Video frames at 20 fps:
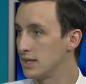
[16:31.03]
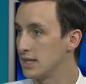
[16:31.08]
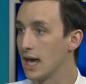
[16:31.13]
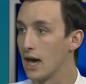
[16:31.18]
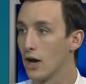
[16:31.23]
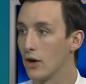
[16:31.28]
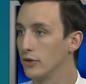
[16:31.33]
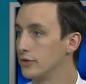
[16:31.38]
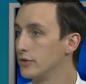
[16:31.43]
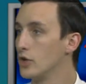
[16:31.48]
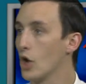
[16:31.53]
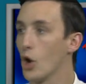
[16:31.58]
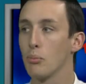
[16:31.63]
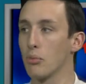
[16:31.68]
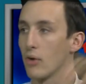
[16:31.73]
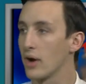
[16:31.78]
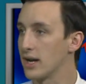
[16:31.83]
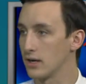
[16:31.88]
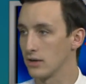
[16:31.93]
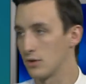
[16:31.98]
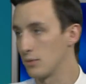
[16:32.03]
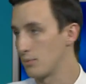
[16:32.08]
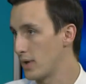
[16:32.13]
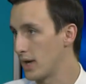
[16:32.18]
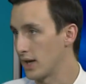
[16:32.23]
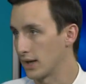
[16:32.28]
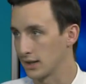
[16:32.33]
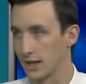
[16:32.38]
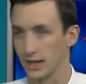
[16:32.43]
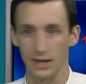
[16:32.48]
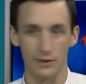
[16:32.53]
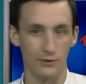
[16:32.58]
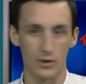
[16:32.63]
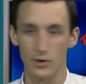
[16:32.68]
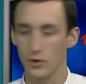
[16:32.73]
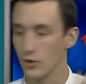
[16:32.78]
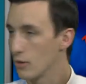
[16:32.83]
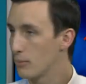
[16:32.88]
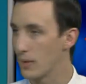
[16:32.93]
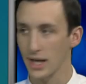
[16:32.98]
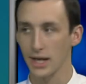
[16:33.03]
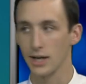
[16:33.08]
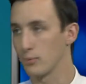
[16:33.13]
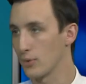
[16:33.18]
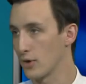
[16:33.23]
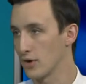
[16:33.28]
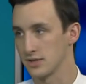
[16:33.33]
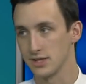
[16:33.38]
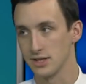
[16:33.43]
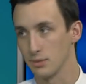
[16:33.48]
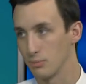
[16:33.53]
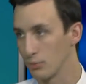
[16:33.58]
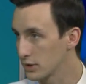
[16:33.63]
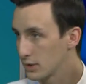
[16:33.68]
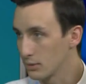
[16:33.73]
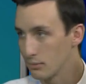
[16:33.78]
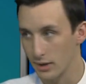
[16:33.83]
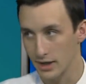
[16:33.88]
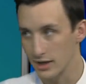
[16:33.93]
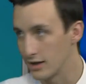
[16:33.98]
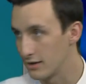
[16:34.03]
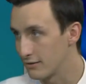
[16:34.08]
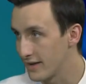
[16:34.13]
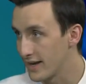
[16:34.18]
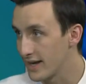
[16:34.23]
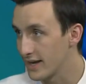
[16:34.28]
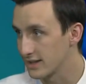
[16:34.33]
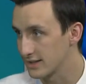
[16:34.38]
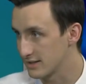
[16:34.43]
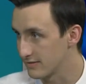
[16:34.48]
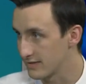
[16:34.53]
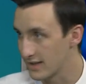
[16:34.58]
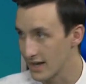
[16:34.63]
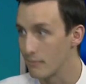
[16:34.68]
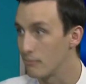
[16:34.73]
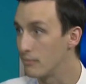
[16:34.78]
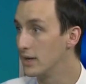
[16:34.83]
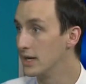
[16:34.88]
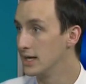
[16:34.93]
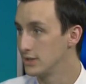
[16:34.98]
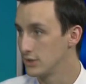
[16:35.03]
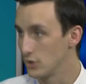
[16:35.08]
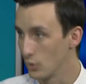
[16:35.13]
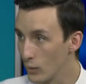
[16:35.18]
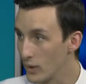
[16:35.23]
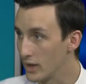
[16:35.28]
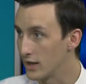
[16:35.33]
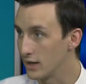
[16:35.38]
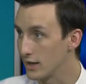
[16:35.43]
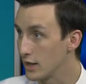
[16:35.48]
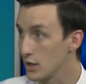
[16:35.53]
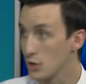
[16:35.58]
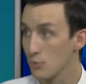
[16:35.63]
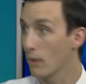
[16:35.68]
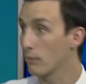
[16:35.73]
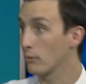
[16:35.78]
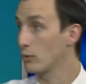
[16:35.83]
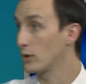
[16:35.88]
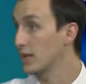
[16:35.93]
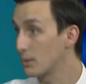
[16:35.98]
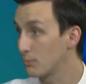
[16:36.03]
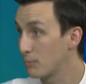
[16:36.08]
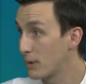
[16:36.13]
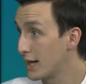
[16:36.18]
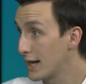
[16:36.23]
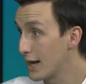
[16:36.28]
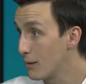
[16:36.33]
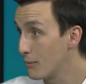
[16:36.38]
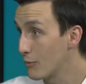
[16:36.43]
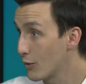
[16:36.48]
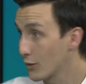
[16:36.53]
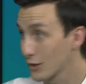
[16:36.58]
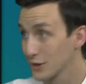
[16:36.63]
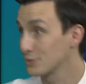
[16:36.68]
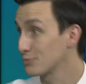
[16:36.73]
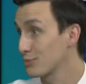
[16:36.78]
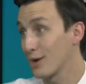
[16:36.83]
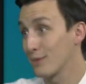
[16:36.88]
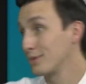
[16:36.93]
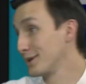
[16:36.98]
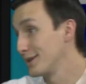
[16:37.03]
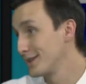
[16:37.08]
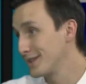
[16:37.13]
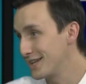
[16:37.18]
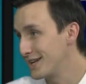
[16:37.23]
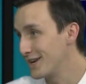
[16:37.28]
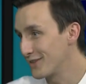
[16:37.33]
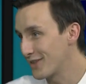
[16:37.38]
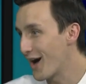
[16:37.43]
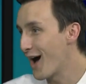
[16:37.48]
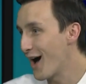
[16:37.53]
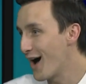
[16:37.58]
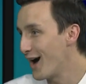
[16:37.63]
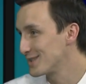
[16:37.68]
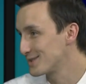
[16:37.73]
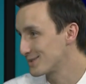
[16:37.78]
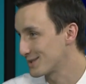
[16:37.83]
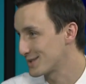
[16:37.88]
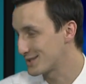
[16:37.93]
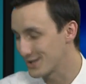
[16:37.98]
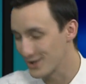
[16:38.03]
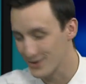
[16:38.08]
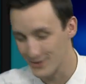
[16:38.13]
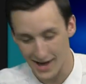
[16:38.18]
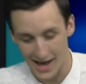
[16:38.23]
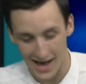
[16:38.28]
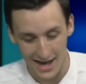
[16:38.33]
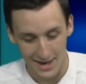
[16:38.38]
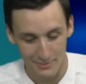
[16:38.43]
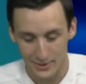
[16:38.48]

yelled no brainer to pick. Like yep. if you were a betting person to put the money on Vegas of them yep. to win it, and you probably wouldn't get paid out more because it probably you know the odds were so high.